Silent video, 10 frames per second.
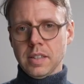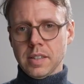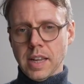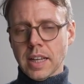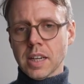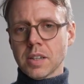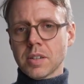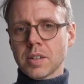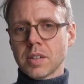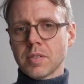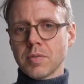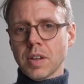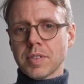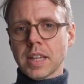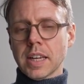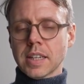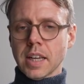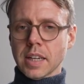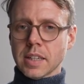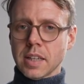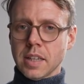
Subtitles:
Second, we have said that